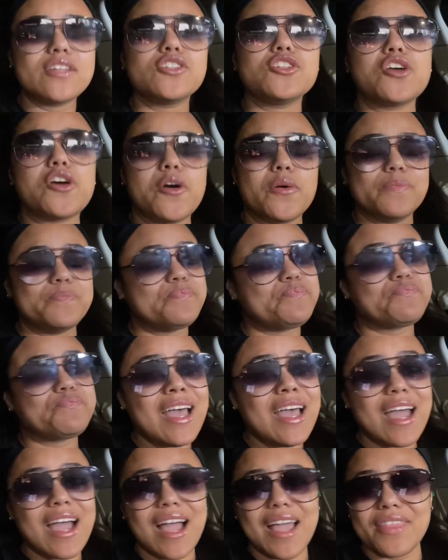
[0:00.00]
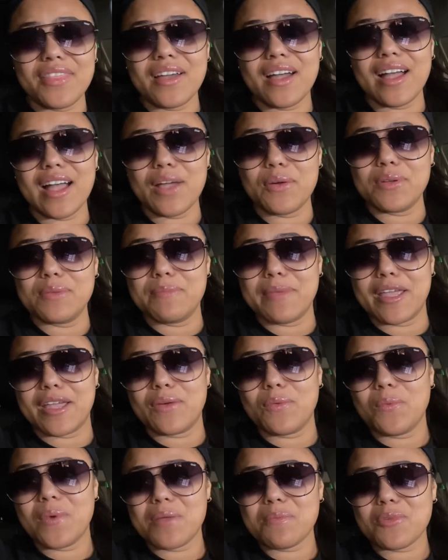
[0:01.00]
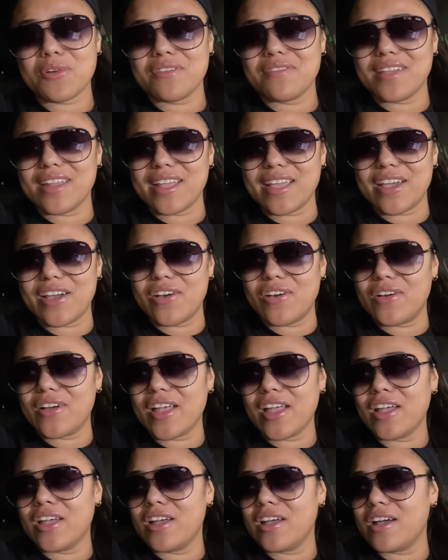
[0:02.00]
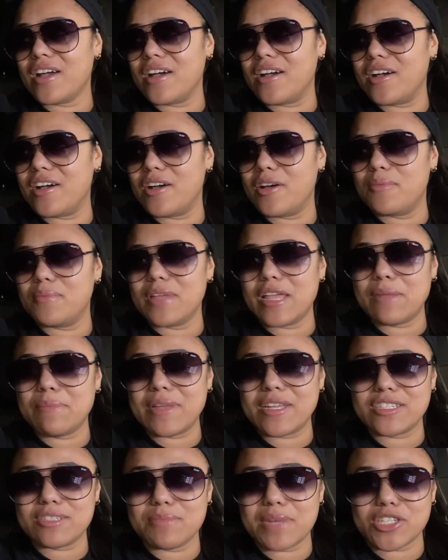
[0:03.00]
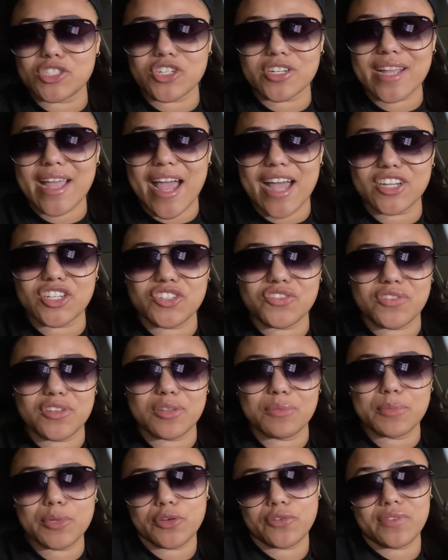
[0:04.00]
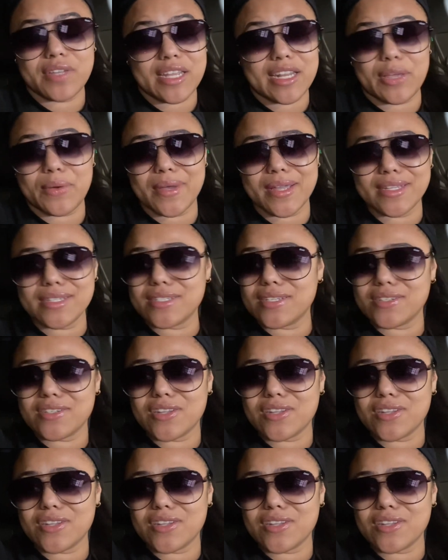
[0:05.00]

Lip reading: So I thought I would make one more video and make some extra cash for the move anyways.